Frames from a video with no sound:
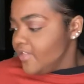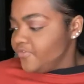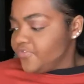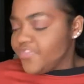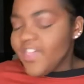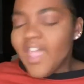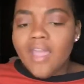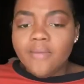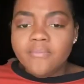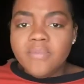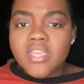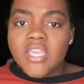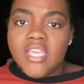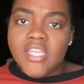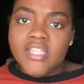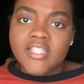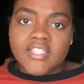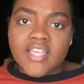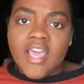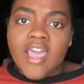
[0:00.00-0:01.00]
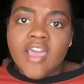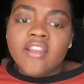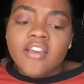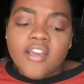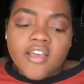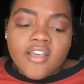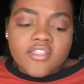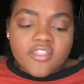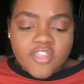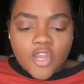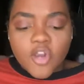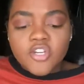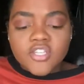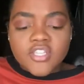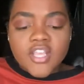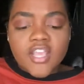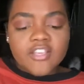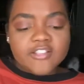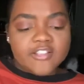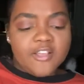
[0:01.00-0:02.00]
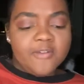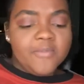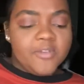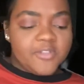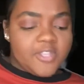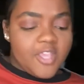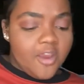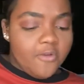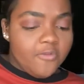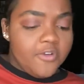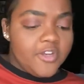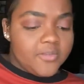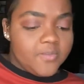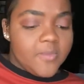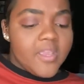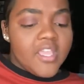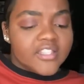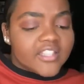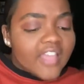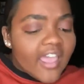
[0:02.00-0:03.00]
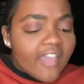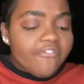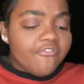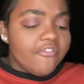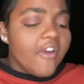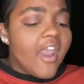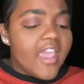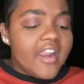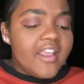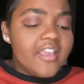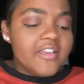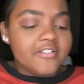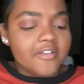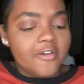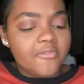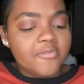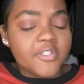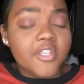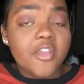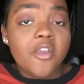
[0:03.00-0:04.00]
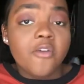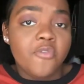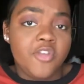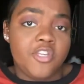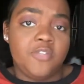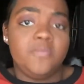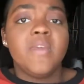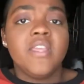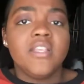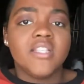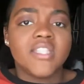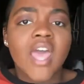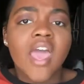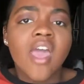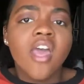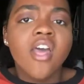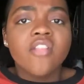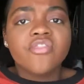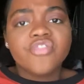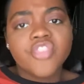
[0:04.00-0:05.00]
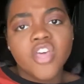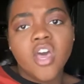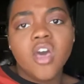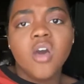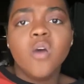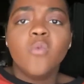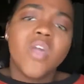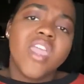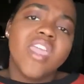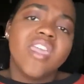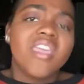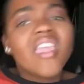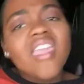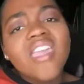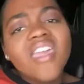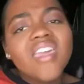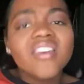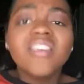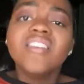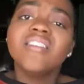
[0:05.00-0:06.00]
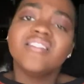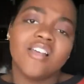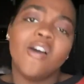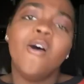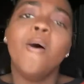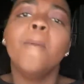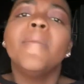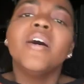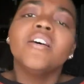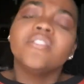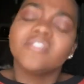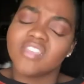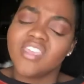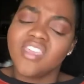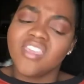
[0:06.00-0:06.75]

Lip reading: That means that Thursday is almost here, which means that Friday is almost here, which means that the weekend is almost